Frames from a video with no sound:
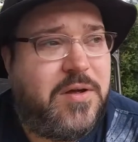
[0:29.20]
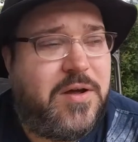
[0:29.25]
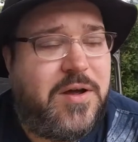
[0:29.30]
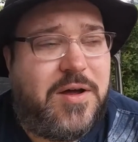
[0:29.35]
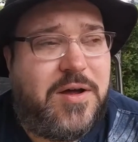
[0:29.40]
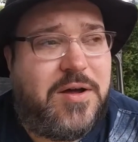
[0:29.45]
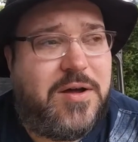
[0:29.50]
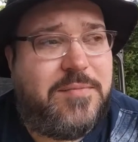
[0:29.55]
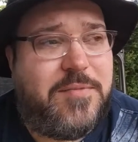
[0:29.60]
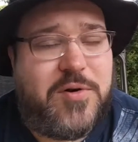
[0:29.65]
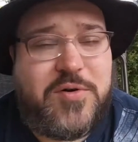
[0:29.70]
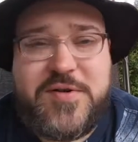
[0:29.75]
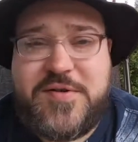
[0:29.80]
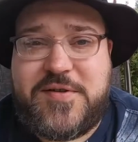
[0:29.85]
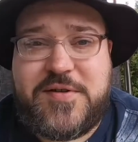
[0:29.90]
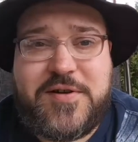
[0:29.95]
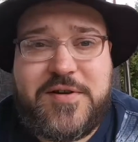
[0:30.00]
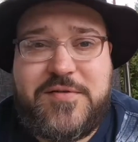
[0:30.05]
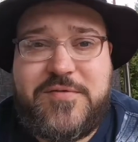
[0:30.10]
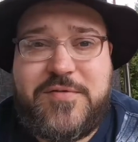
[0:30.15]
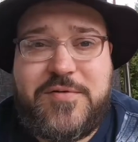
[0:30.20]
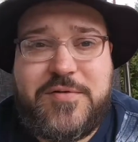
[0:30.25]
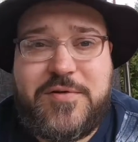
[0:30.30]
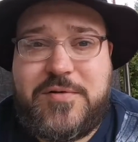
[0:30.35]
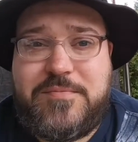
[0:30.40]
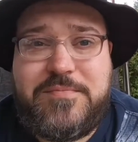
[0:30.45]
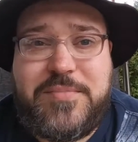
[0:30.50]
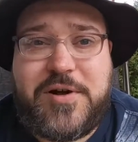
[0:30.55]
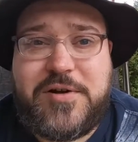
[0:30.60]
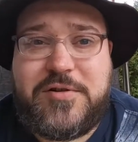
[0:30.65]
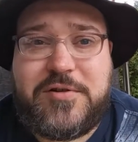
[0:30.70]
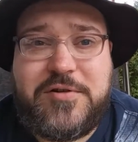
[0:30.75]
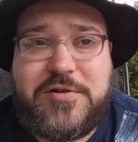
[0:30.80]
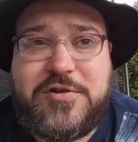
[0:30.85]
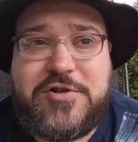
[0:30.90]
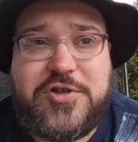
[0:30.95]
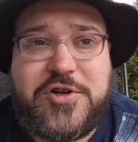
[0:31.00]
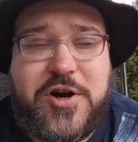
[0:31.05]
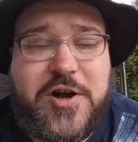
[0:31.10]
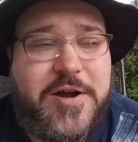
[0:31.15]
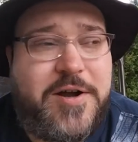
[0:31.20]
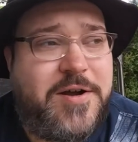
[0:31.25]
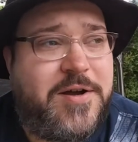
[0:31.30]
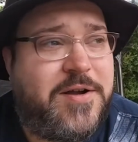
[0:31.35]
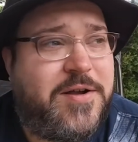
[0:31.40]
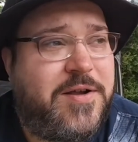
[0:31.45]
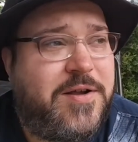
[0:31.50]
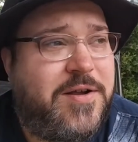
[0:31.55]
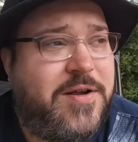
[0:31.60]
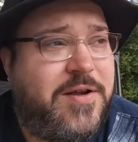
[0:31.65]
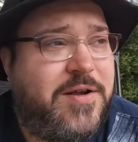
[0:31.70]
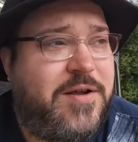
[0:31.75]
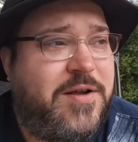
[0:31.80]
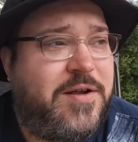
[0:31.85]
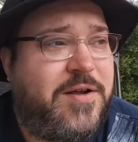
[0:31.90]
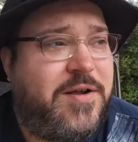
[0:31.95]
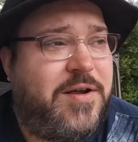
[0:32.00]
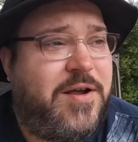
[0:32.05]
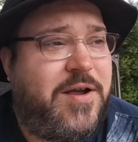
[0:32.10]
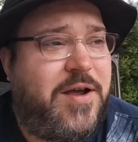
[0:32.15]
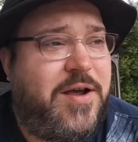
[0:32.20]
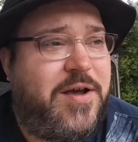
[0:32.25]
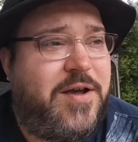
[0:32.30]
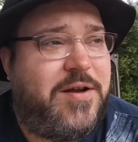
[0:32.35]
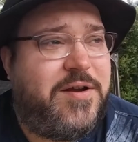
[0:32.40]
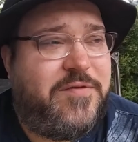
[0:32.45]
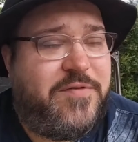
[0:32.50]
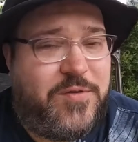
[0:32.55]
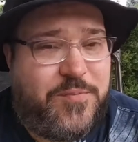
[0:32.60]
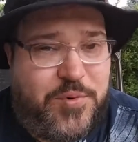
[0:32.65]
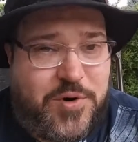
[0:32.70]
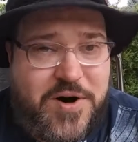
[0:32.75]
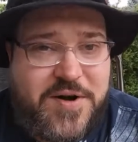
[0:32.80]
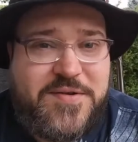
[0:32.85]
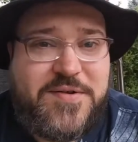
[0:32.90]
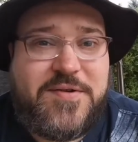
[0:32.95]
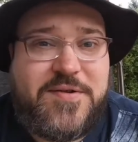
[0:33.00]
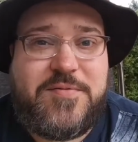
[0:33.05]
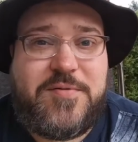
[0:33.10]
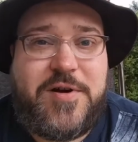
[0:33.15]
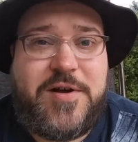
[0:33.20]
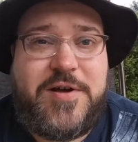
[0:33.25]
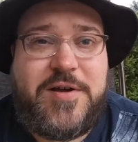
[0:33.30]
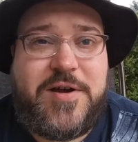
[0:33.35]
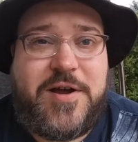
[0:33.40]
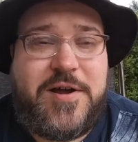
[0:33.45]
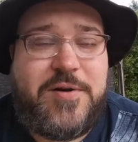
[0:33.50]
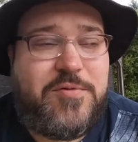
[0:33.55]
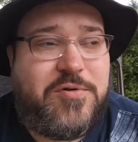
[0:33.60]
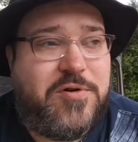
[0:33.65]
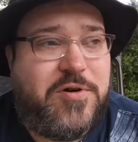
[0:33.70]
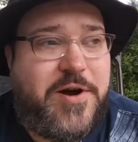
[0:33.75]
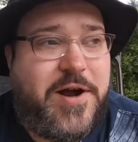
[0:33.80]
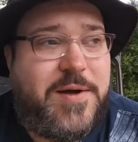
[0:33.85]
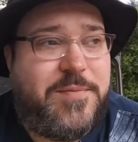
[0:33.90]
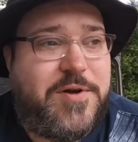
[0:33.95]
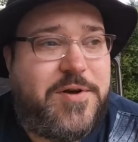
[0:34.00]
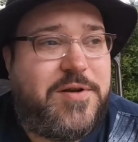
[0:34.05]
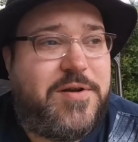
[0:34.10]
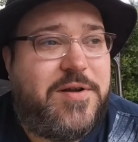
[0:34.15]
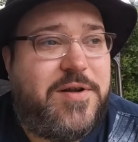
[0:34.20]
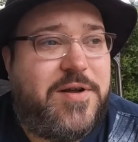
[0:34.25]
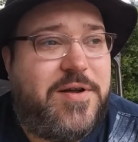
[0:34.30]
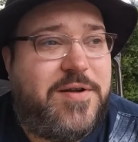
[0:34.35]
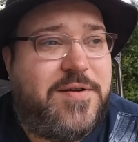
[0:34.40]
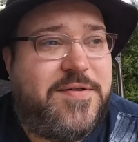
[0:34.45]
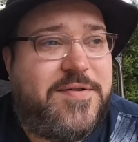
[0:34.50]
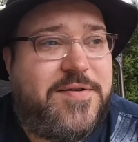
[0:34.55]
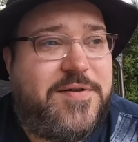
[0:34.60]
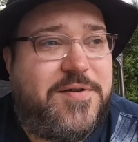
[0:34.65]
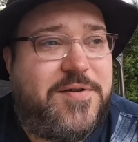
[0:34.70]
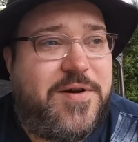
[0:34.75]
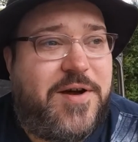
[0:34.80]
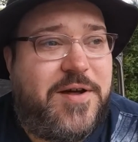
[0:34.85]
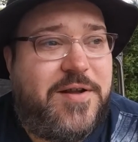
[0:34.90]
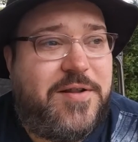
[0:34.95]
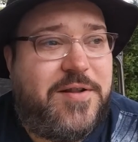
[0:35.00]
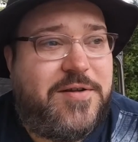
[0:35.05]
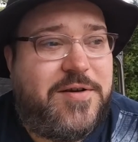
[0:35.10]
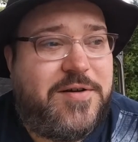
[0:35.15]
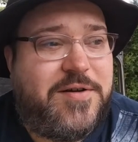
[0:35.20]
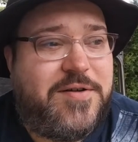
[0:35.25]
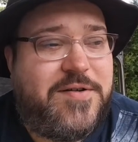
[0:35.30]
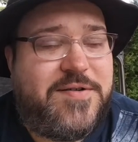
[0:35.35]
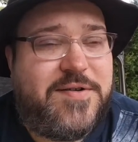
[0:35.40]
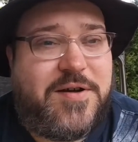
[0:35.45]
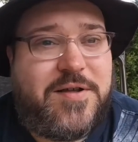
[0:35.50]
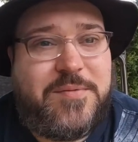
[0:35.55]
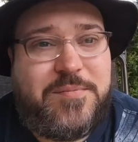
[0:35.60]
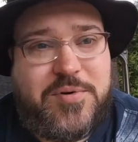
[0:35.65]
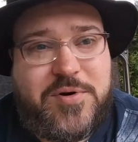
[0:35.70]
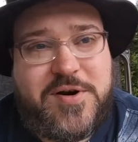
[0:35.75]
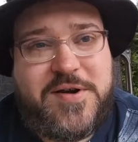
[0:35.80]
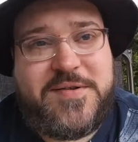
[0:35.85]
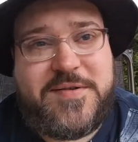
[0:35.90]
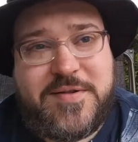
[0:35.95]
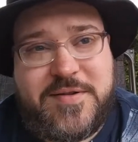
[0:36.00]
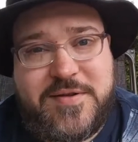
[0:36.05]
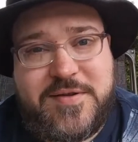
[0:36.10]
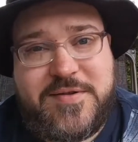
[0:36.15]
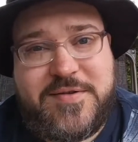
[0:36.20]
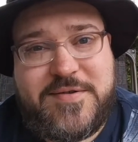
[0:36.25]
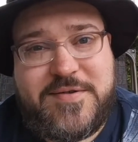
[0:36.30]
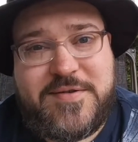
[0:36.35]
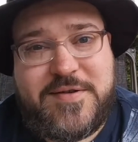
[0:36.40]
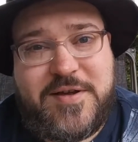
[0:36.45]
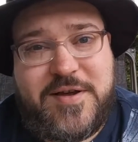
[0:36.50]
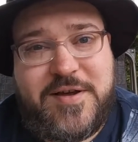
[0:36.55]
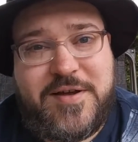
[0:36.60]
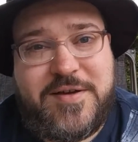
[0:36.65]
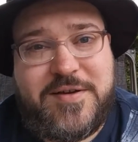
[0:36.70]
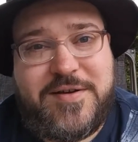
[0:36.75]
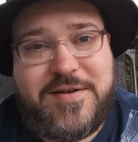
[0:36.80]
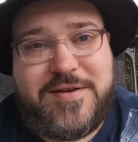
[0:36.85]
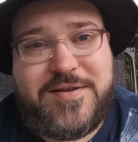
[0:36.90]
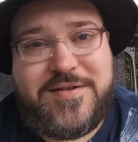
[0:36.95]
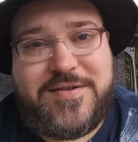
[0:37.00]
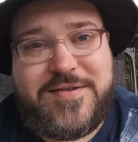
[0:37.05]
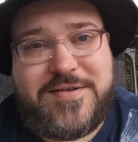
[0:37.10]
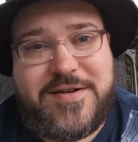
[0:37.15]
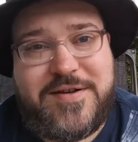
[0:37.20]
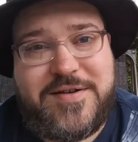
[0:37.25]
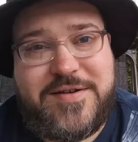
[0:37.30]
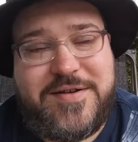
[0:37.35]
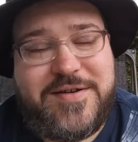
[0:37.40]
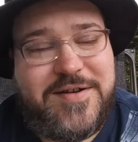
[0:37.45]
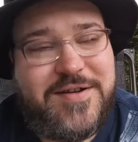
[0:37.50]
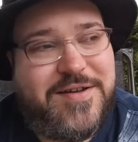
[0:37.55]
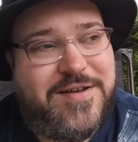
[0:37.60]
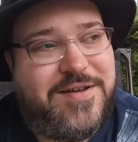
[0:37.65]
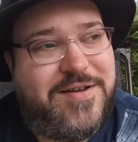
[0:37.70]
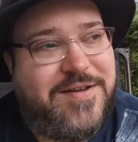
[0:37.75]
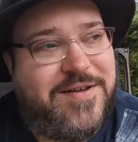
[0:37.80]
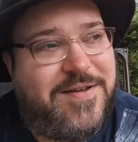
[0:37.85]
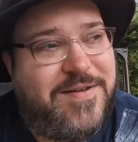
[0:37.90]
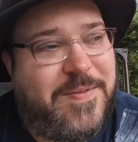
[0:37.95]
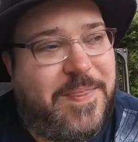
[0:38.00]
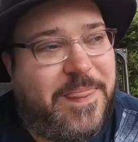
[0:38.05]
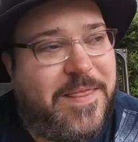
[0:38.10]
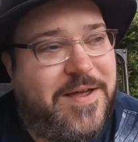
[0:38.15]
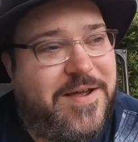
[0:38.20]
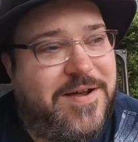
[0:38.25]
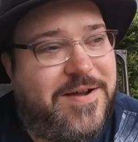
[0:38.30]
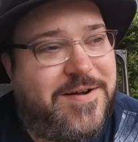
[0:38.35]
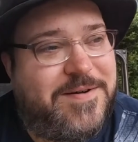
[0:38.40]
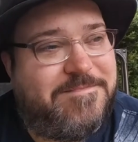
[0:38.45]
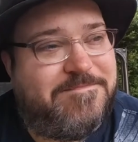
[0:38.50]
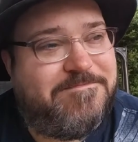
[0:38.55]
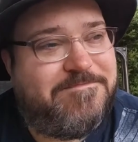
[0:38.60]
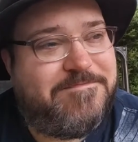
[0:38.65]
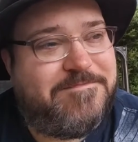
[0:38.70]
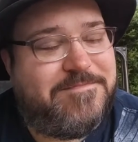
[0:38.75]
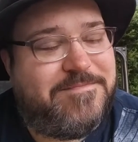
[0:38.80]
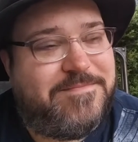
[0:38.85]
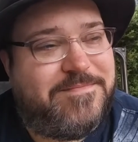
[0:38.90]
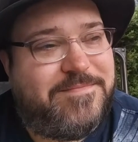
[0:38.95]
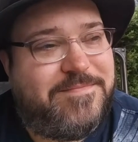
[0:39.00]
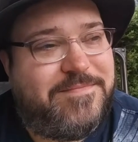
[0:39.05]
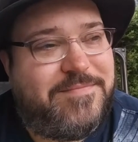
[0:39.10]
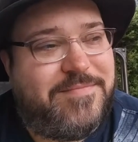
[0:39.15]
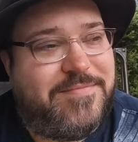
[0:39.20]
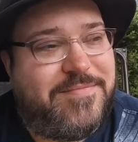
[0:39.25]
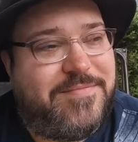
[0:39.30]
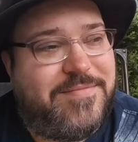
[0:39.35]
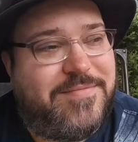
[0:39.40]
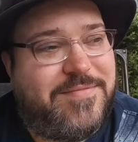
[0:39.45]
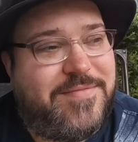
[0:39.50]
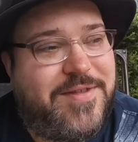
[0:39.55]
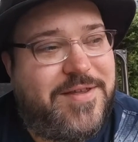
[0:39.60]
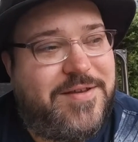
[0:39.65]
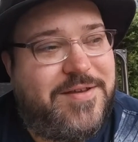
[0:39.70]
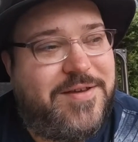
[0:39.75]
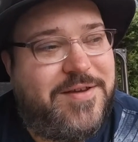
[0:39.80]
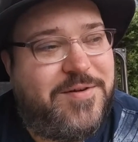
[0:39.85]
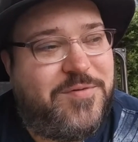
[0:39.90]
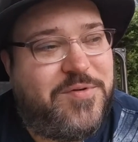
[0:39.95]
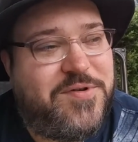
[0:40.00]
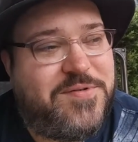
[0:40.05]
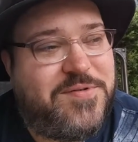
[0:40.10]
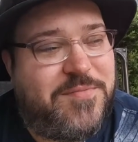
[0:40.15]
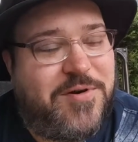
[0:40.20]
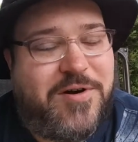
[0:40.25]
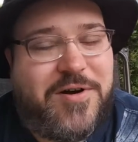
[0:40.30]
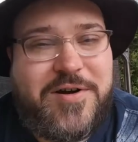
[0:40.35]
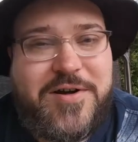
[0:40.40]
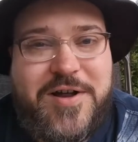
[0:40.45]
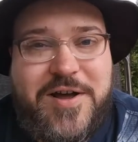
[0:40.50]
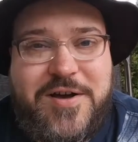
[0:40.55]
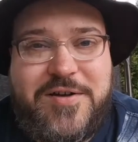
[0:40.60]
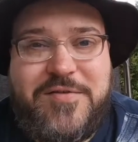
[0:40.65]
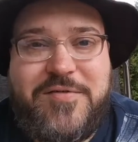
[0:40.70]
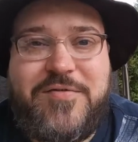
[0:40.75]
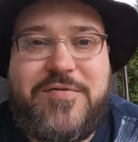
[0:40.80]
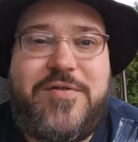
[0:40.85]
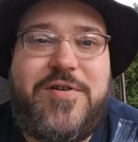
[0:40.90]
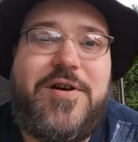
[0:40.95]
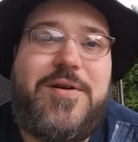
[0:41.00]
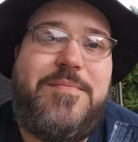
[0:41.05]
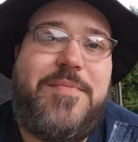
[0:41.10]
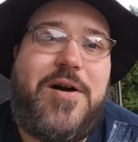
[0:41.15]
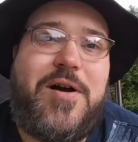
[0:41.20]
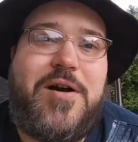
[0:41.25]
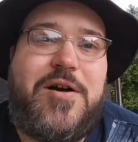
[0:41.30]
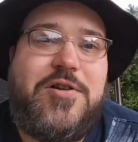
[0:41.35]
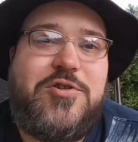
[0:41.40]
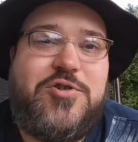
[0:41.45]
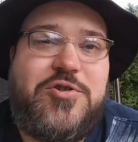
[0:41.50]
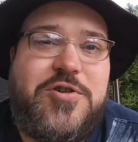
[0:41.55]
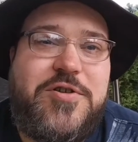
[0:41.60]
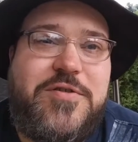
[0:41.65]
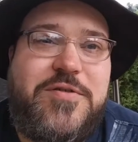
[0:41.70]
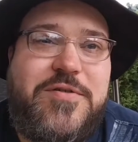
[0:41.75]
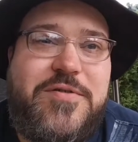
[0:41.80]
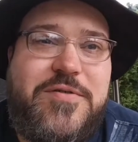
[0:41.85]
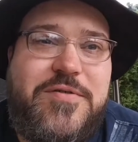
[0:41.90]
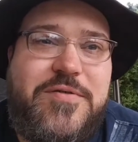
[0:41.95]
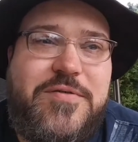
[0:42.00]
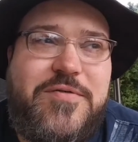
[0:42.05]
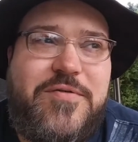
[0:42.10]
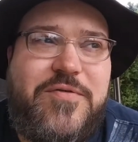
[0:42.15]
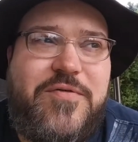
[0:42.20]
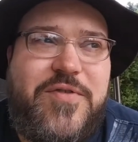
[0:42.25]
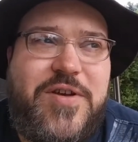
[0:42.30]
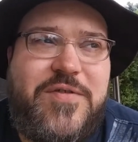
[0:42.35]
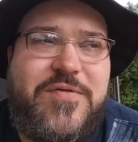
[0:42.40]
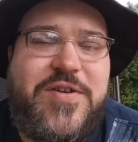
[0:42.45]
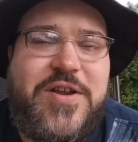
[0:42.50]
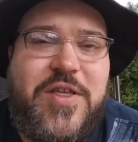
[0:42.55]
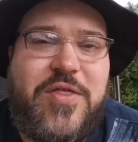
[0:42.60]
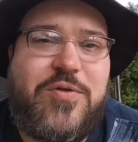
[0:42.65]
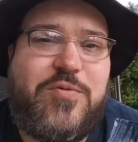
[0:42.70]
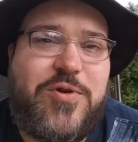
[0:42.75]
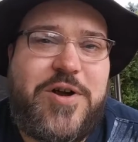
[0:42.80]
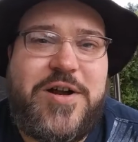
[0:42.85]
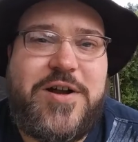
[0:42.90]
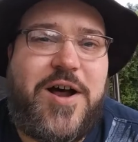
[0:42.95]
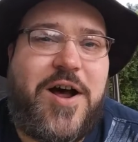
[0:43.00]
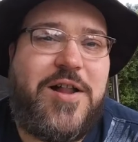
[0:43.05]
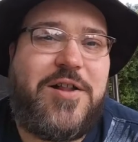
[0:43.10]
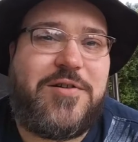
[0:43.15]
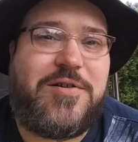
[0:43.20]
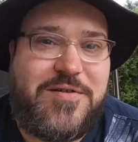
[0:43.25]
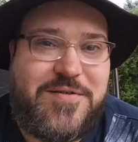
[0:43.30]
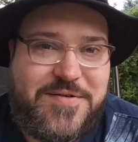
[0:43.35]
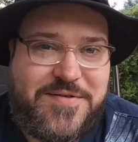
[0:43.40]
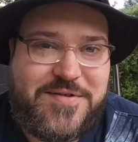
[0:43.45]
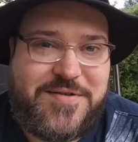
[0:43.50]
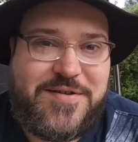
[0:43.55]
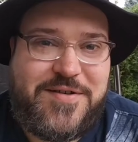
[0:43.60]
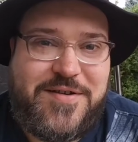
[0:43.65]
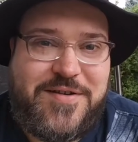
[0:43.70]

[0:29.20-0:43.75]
I'm always looking for a bundle to try. And if the price is right, I will grab it. And so I looked and saw the price of this, and it said um, it was marked down from $153.